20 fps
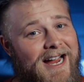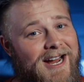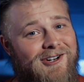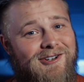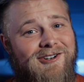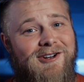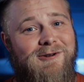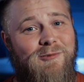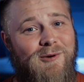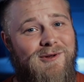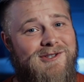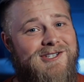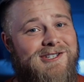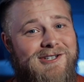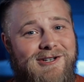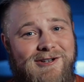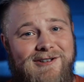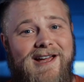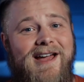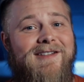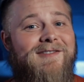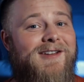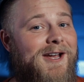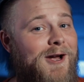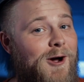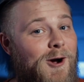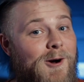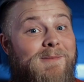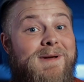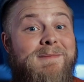actually want to do that and they
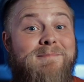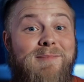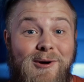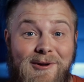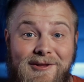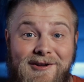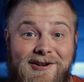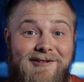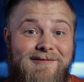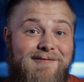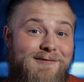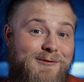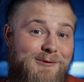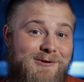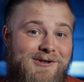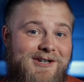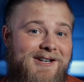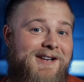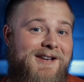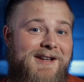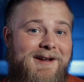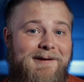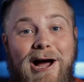can't be bothered, unfortunately.